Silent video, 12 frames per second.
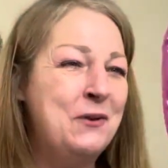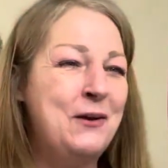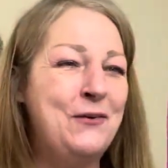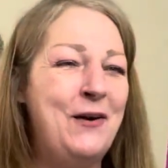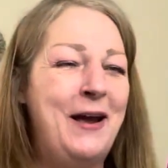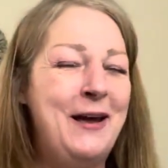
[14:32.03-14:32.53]

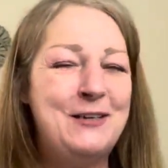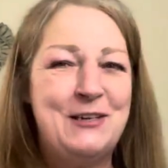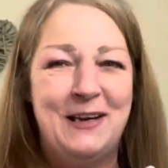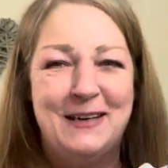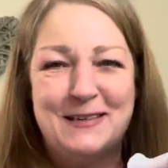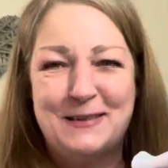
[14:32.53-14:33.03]

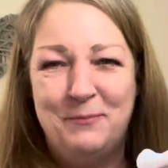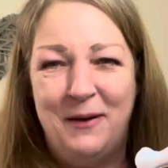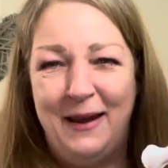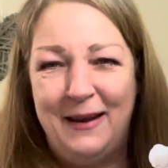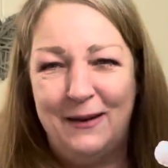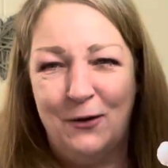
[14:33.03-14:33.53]
Gracious
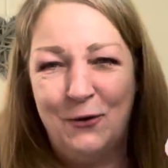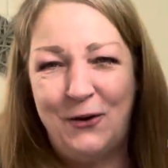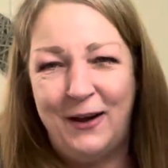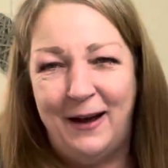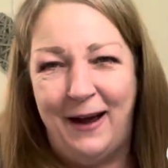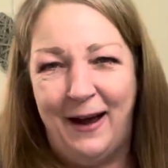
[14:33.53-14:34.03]
me.
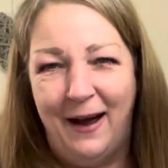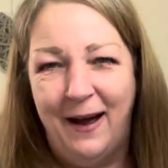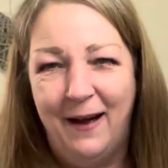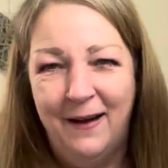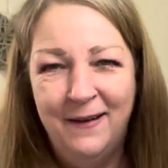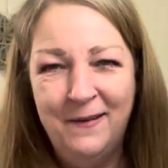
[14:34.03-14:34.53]
Look at
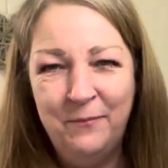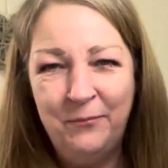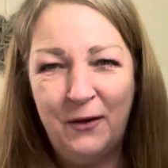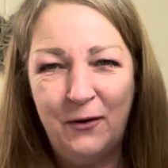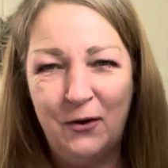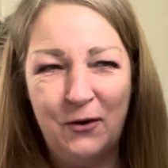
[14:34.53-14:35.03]
her.
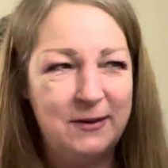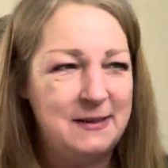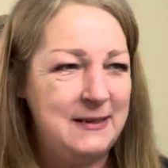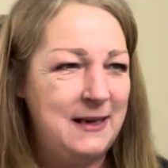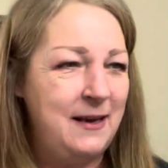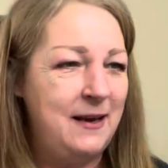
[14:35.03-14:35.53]
Oh,
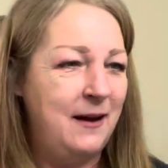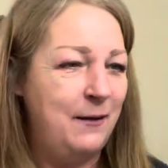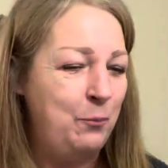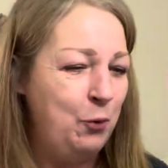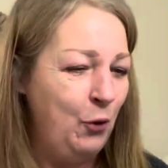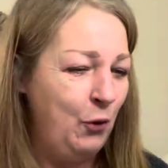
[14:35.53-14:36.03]
dear.
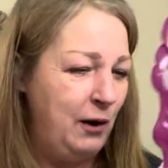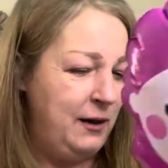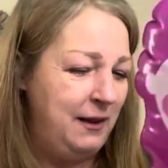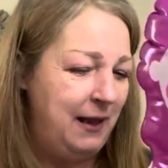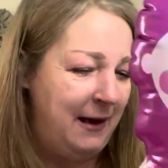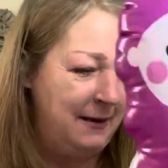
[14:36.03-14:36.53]
Poor
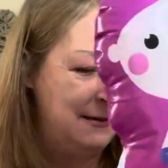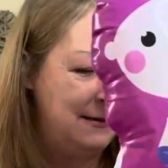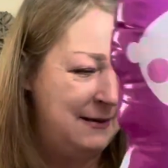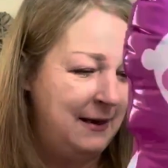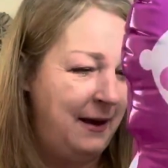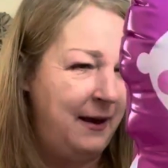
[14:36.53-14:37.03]

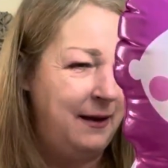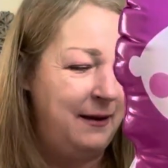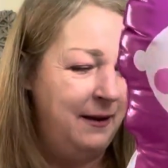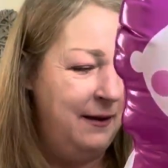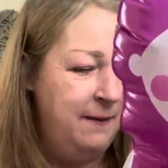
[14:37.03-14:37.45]
lassie.